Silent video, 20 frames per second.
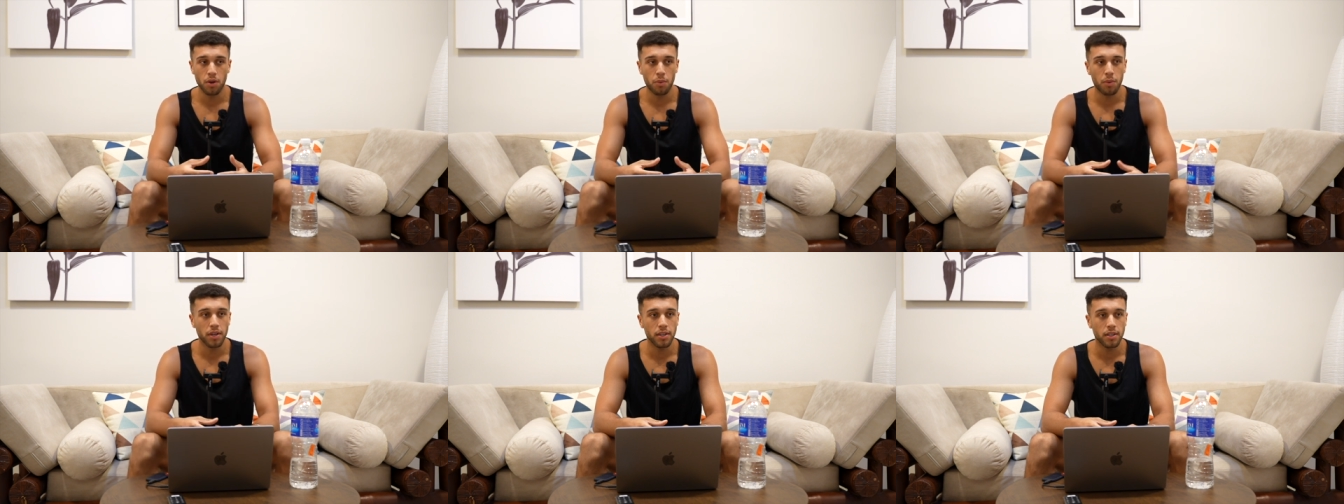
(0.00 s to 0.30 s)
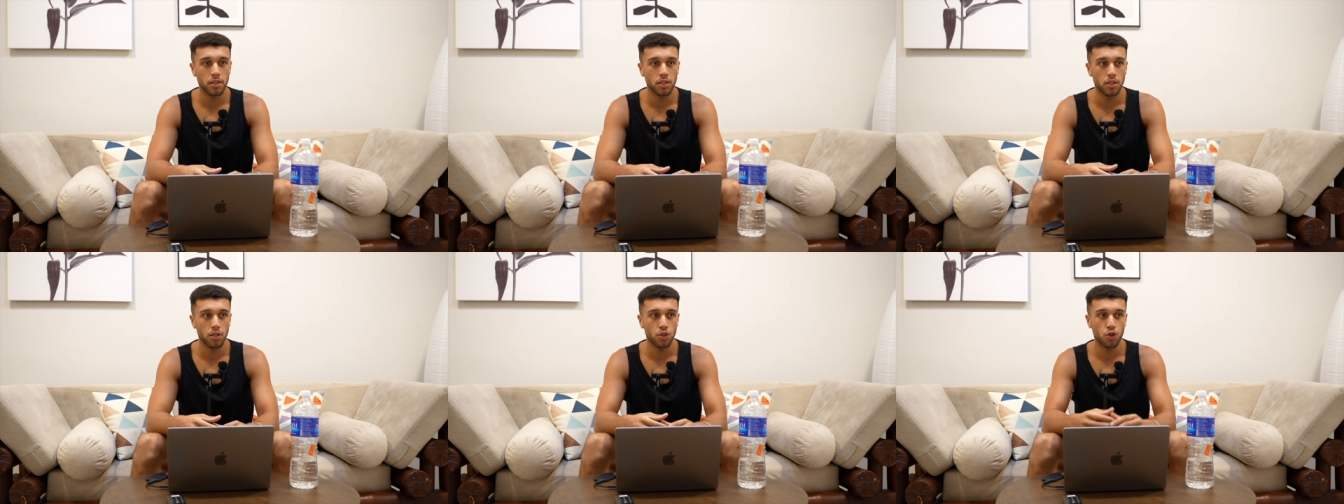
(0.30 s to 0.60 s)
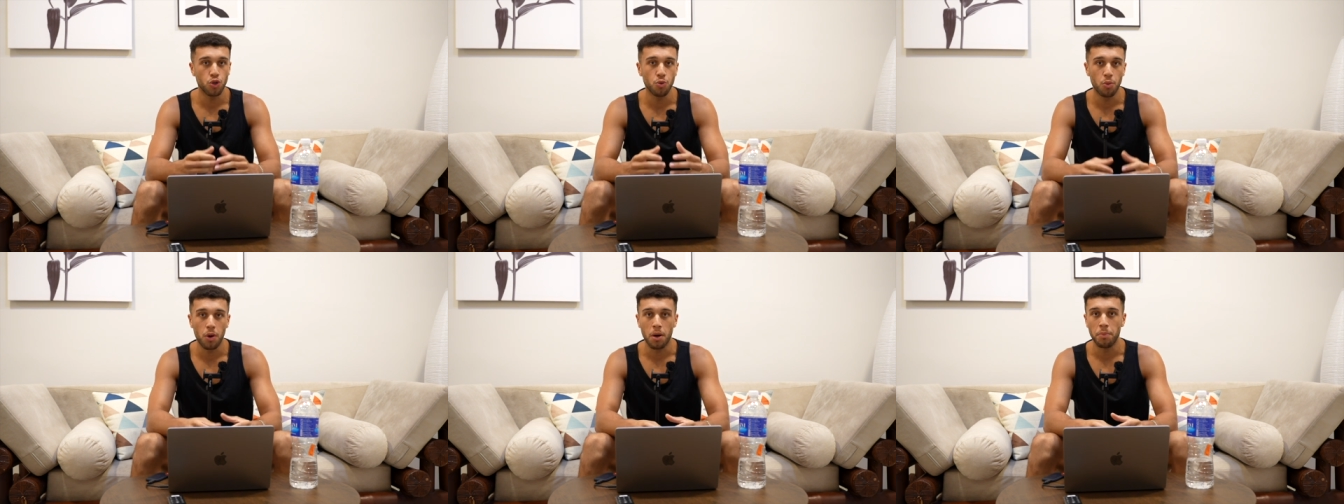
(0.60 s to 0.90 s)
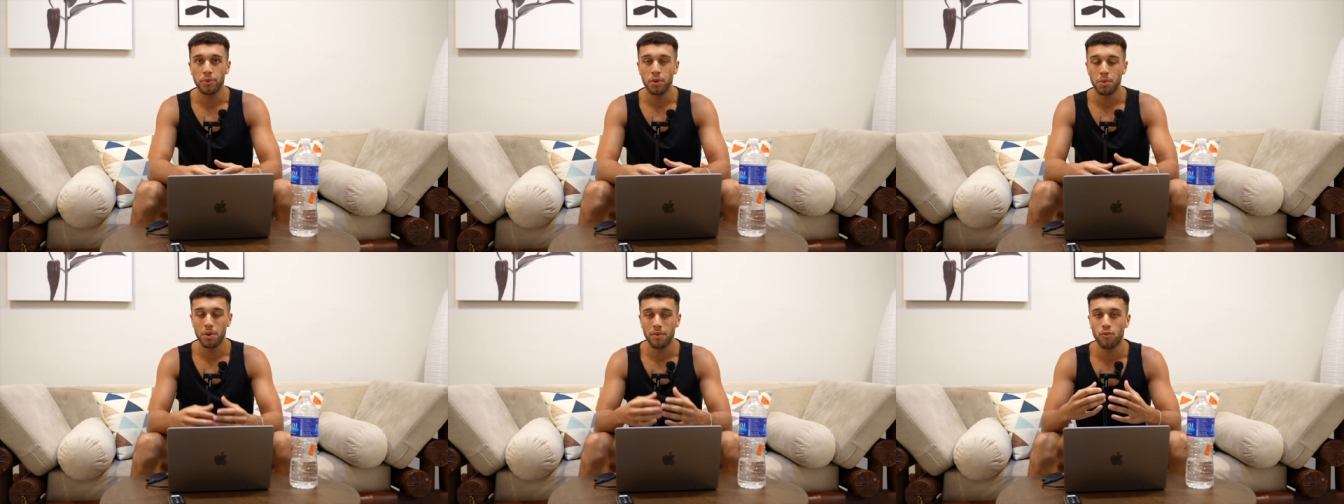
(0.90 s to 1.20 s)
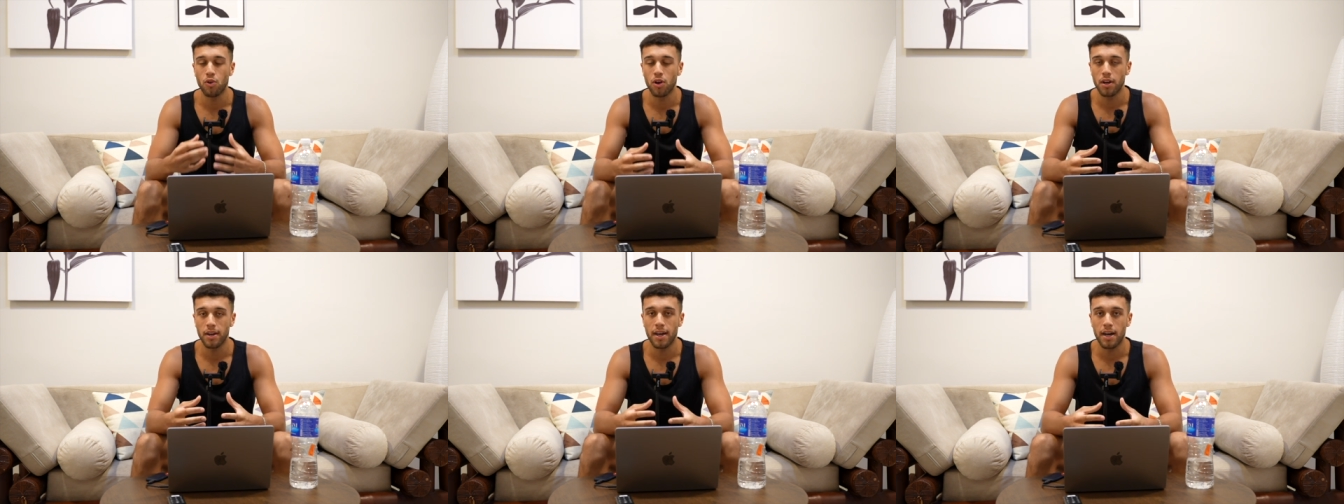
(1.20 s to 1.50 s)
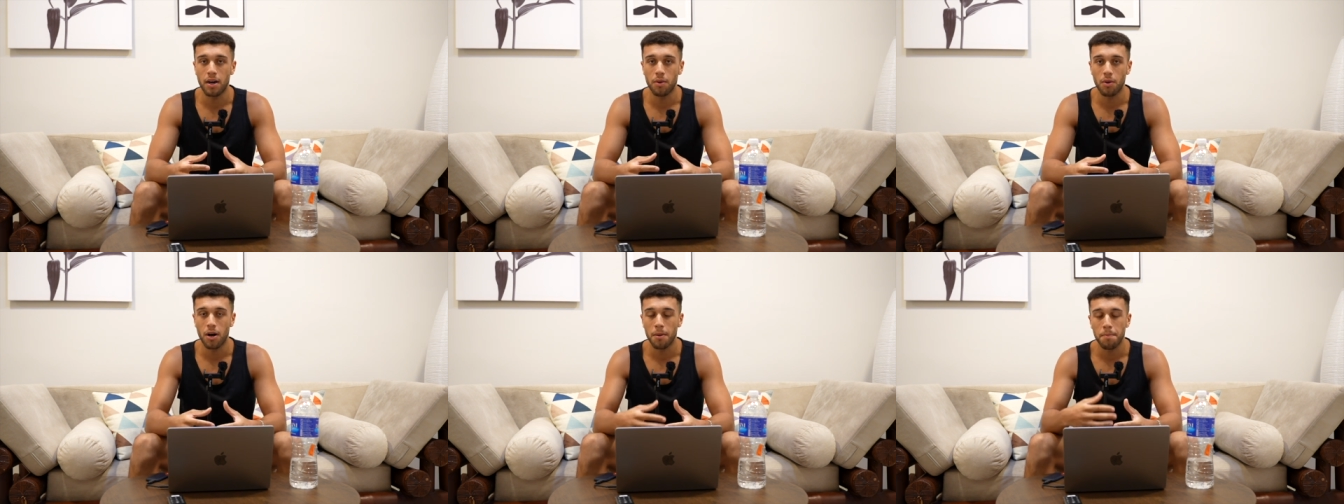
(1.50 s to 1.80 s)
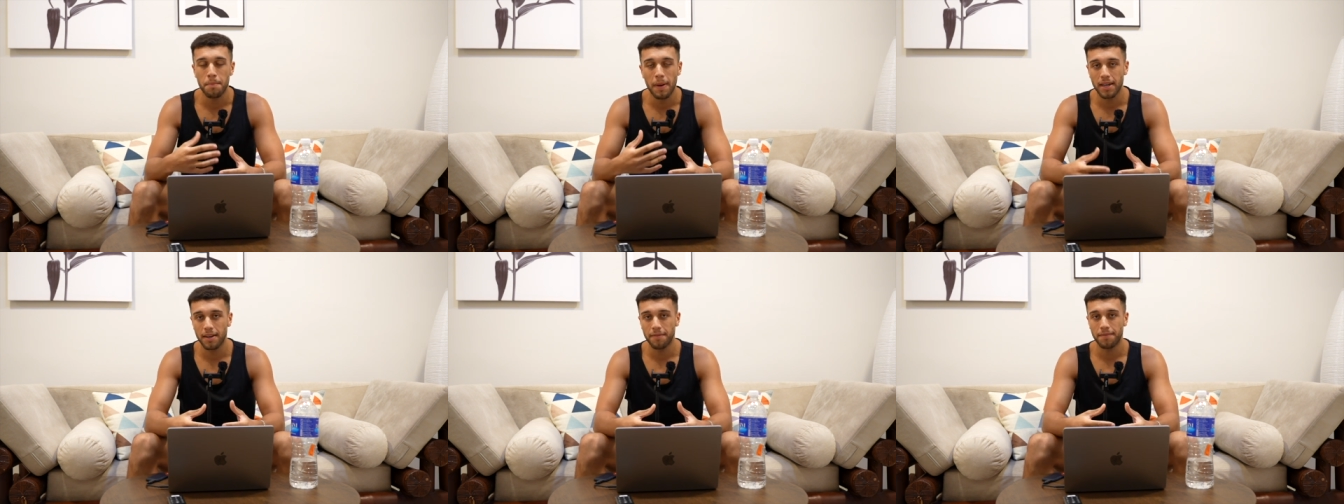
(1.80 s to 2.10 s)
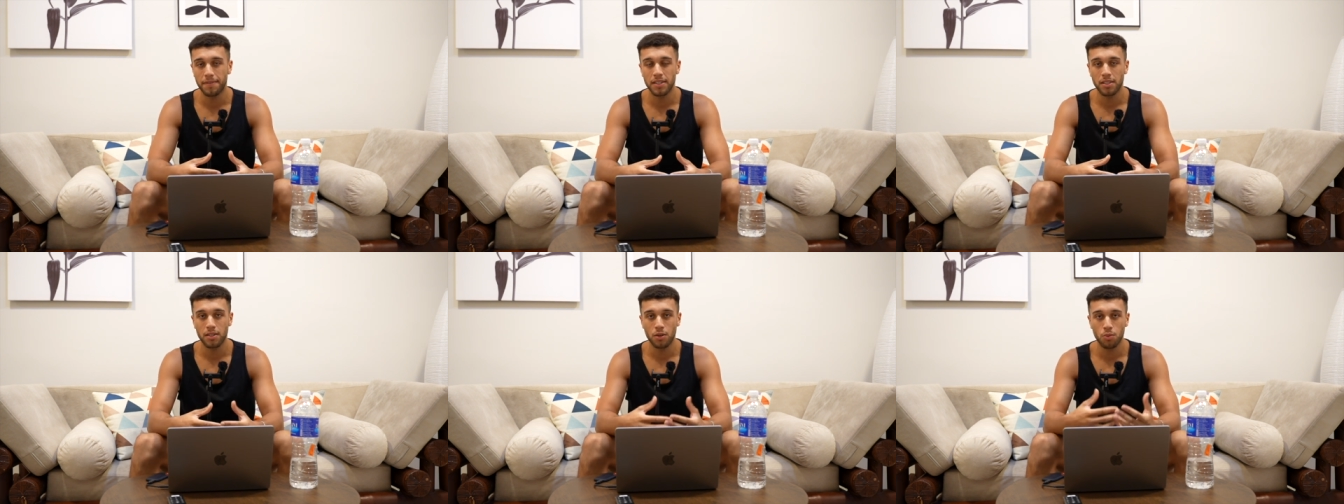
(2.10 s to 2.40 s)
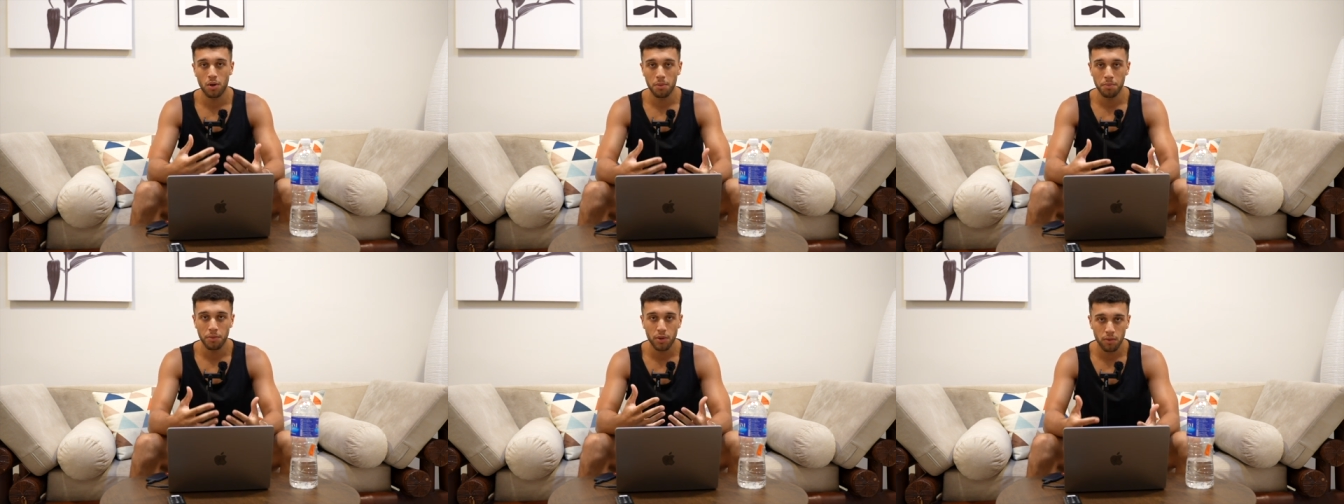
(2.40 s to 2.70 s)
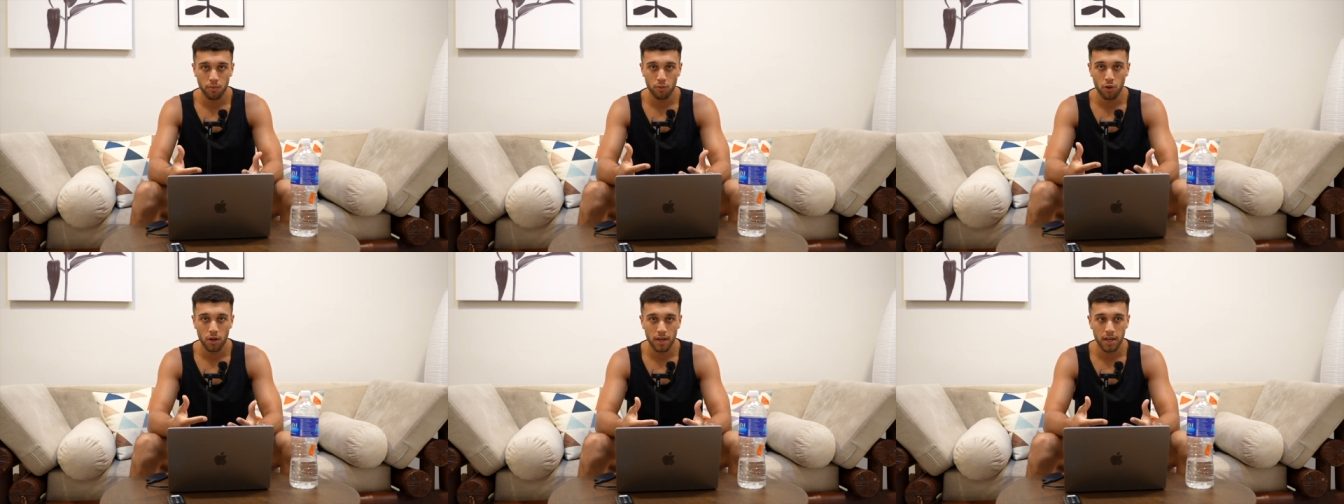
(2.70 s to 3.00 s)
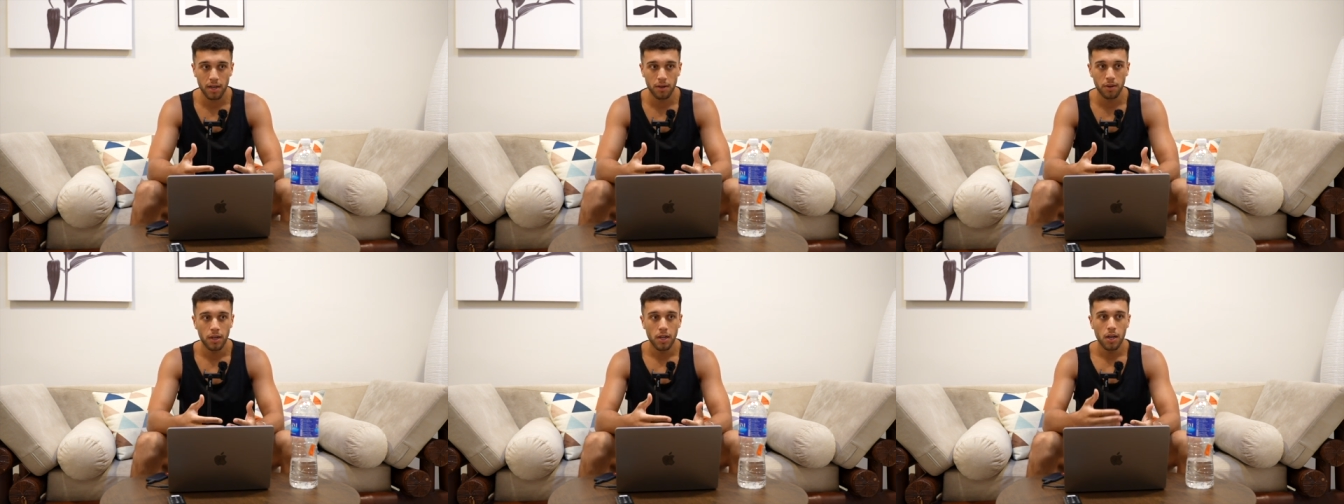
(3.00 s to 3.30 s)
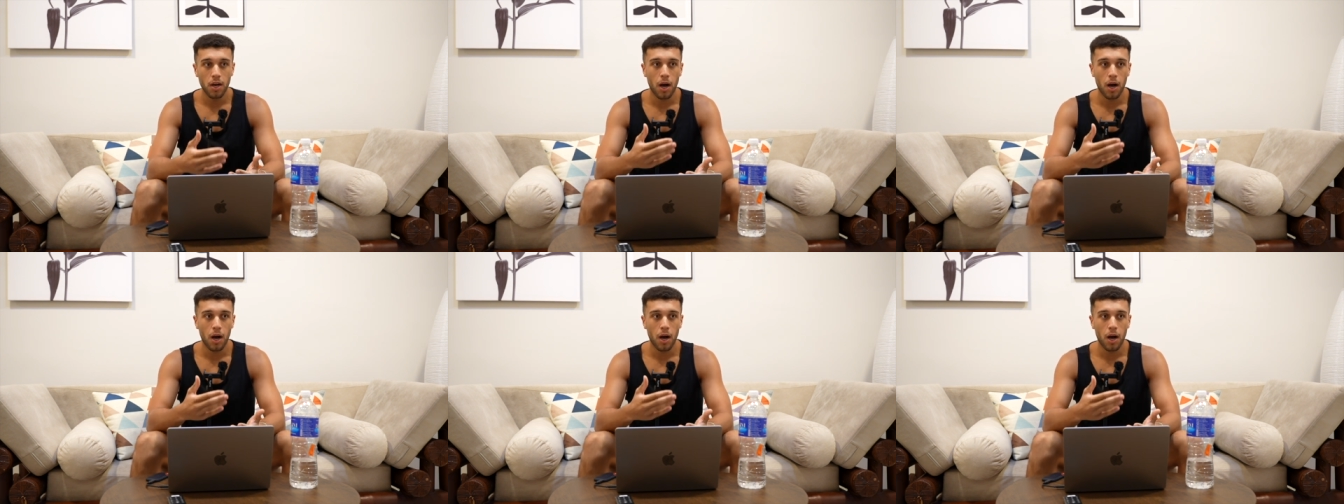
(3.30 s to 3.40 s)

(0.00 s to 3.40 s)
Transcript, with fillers: I wanted to do what I'm doing right now. I manifested what I'm doing right now.